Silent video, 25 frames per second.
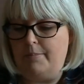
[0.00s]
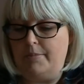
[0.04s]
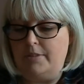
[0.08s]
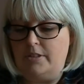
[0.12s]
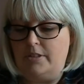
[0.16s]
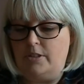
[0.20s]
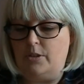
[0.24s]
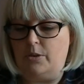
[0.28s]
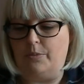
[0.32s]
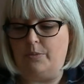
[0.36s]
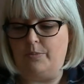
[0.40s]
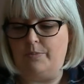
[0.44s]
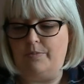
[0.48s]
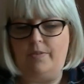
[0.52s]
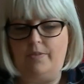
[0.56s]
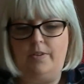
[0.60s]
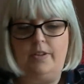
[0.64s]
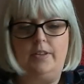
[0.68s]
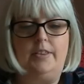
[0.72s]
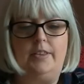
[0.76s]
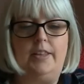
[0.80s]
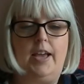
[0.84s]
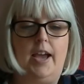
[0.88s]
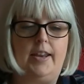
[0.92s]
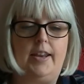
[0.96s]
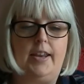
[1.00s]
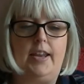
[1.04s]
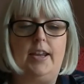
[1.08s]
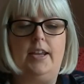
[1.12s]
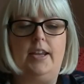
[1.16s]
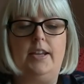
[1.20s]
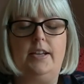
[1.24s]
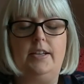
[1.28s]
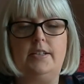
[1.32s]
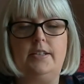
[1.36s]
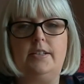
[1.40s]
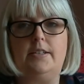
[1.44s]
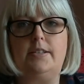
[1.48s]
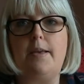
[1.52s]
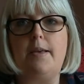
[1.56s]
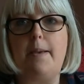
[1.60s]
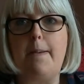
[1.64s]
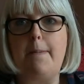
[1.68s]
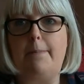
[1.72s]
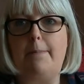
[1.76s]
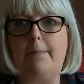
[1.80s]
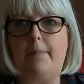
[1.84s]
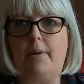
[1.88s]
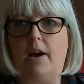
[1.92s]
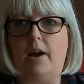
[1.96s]
So that is
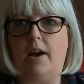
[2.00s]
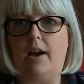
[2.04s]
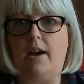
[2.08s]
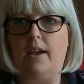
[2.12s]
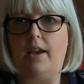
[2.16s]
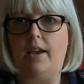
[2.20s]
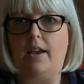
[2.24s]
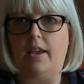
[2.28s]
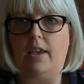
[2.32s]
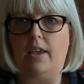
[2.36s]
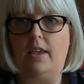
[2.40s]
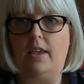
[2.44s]
my